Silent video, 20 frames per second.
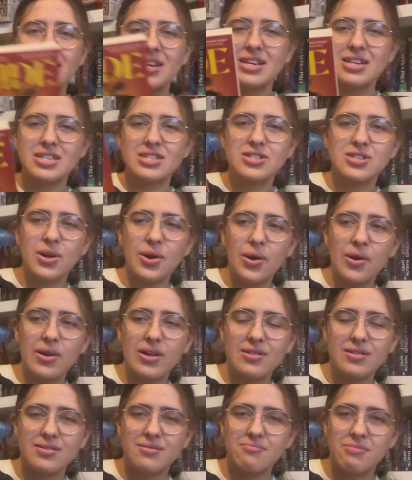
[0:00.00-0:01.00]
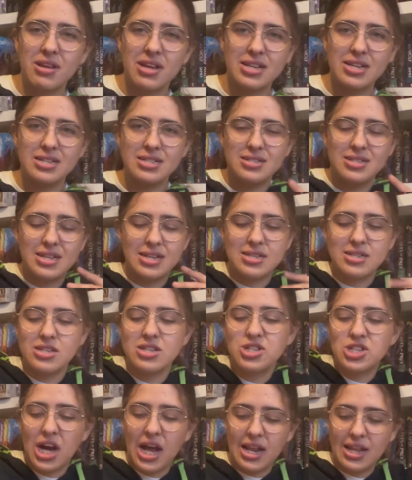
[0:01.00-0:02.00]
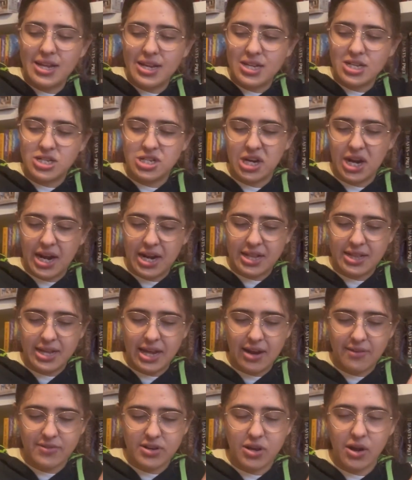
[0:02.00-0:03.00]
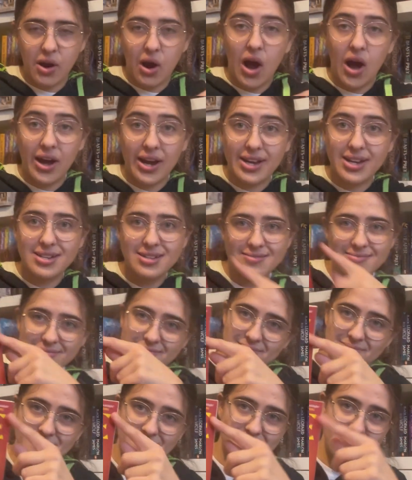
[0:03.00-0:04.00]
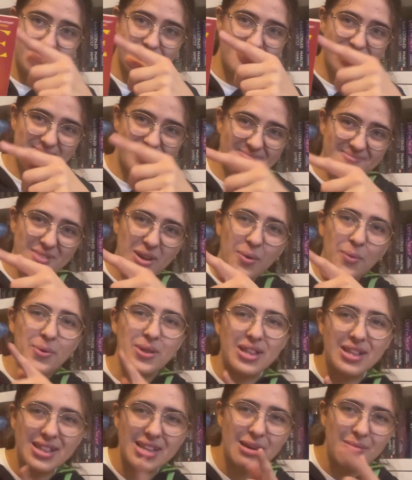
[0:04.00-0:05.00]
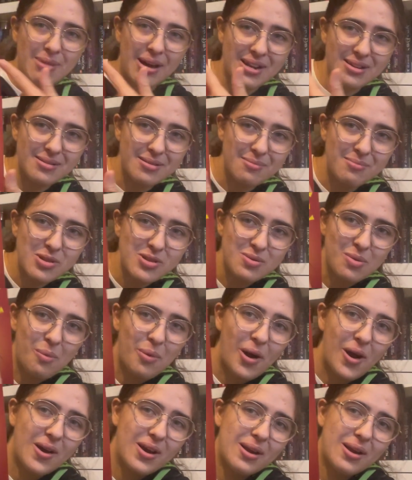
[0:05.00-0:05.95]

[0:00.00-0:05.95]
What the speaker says: So there's this challenge and they have to go hide within the abandoned amusement park.